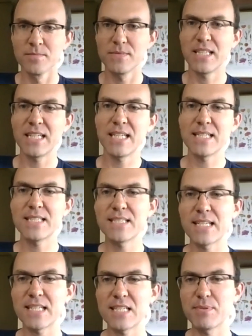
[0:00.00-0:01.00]
Getting a
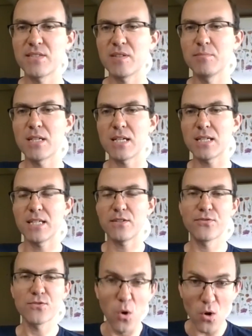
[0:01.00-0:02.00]
specific block height, of
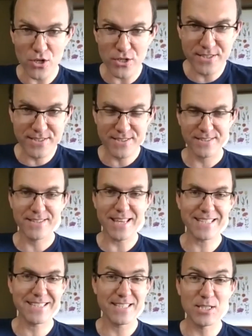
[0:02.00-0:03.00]
course, and
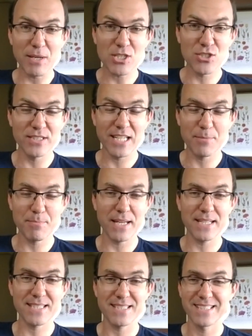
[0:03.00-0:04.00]
that's a special
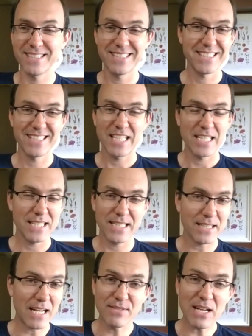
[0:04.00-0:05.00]
database.
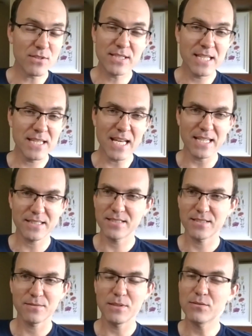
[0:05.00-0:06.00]
I've never seen that.
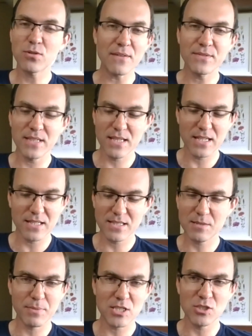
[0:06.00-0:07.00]
We've crafted it
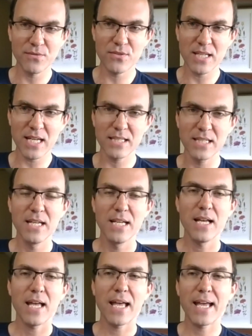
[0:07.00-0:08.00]
especially for that,
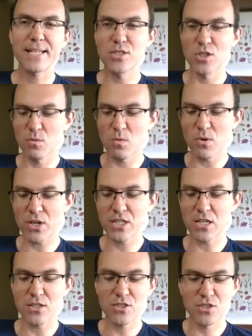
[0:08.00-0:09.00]
and so we're working
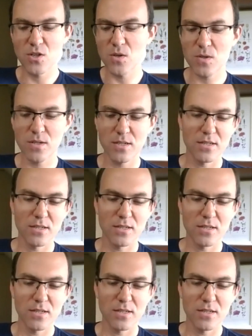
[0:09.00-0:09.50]
also.